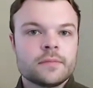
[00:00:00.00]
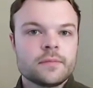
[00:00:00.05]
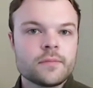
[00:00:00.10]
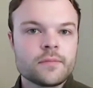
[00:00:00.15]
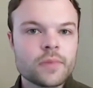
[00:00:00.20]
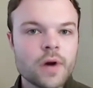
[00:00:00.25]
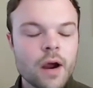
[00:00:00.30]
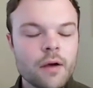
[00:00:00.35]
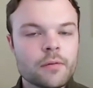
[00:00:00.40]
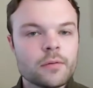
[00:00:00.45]

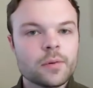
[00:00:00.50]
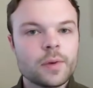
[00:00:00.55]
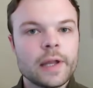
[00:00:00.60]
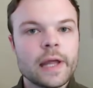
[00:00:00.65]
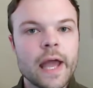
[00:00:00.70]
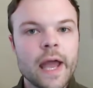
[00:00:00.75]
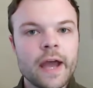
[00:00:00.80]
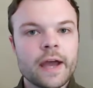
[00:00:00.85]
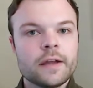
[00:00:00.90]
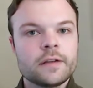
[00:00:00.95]
probably
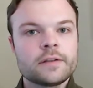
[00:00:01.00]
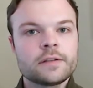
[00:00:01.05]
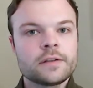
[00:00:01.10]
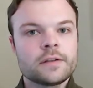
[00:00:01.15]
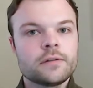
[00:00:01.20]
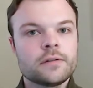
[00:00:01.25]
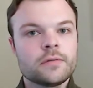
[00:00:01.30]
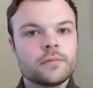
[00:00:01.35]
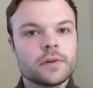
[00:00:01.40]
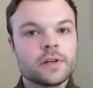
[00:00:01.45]
add
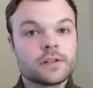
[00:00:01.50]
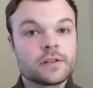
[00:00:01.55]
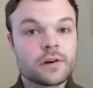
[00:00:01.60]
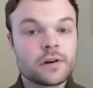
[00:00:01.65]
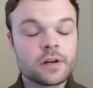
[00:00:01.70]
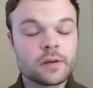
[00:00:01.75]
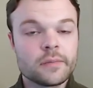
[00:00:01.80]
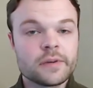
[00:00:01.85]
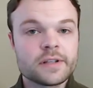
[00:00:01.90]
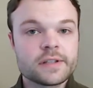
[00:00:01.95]
to what has
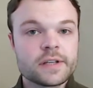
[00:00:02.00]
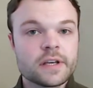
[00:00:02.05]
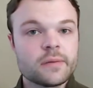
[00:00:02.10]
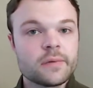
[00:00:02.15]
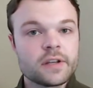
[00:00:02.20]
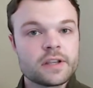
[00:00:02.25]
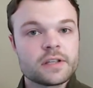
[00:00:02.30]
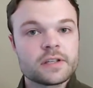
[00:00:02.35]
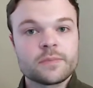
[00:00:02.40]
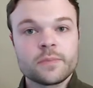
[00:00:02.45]
already been said
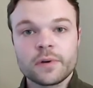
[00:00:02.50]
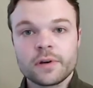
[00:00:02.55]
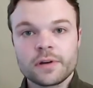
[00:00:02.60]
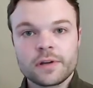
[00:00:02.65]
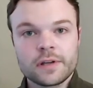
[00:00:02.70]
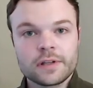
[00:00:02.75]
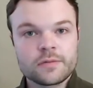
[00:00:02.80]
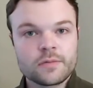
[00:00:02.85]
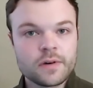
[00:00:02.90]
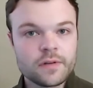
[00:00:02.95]
about this book.
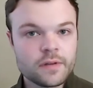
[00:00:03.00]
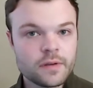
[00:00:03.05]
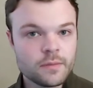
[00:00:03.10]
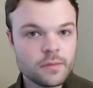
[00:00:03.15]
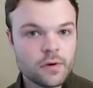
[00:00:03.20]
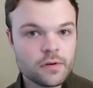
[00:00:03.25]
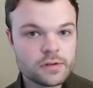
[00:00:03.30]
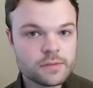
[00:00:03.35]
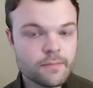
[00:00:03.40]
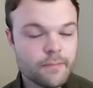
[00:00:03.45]
It's one of the
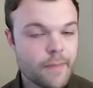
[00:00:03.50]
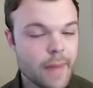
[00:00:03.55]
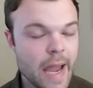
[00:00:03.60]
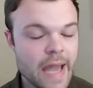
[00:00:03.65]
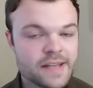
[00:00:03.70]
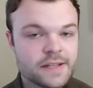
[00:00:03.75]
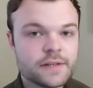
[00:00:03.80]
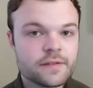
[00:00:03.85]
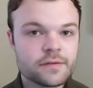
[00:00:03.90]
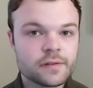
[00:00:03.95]
most
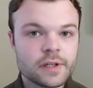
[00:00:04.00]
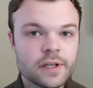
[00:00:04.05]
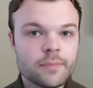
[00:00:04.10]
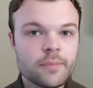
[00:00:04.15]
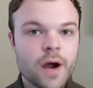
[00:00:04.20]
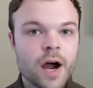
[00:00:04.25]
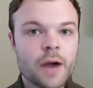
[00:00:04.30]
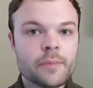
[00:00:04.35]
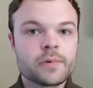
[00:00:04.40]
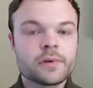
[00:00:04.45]
massively
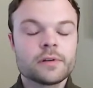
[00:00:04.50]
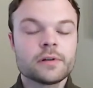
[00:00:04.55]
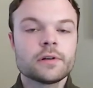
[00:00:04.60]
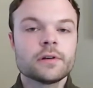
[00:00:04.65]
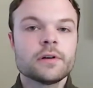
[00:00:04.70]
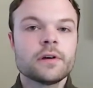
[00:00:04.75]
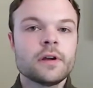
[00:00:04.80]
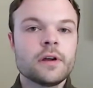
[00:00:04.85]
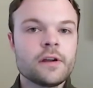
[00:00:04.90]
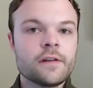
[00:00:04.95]

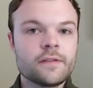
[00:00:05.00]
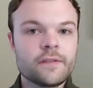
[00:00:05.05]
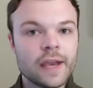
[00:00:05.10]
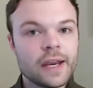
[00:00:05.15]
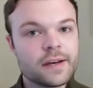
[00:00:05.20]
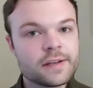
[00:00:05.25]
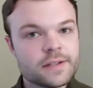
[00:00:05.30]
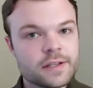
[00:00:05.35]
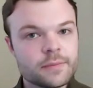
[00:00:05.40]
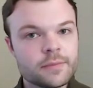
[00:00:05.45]
popular
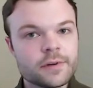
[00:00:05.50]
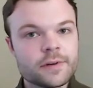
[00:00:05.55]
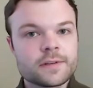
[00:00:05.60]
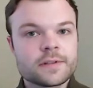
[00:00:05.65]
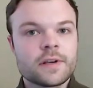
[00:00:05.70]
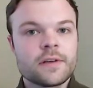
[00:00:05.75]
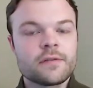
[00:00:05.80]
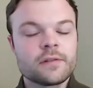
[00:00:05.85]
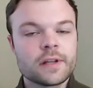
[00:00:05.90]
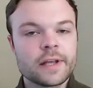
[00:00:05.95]
fantasy books
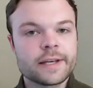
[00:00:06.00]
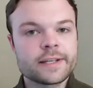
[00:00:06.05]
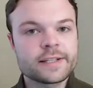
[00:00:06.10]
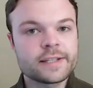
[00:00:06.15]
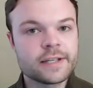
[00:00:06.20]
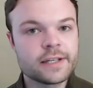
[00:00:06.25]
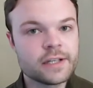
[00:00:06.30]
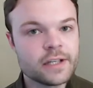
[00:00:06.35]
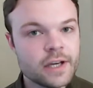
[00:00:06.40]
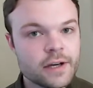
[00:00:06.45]
of the last
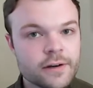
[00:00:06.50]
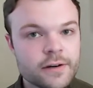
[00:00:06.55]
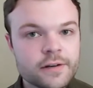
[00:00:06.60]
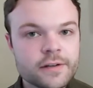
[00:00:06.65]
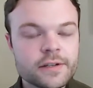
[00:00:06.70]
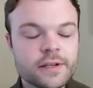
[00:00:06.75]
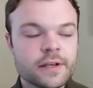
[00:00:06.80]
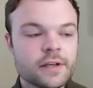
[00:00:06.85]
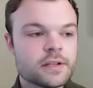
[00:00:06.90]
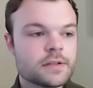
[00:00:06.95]
10
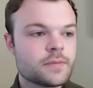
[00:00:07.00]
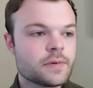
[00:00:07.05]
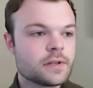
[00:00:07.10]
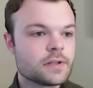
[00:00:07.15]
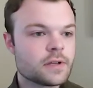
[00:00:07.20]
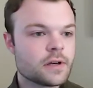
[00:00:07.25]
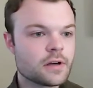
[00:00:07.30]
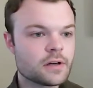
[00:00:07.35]
years. It has been talked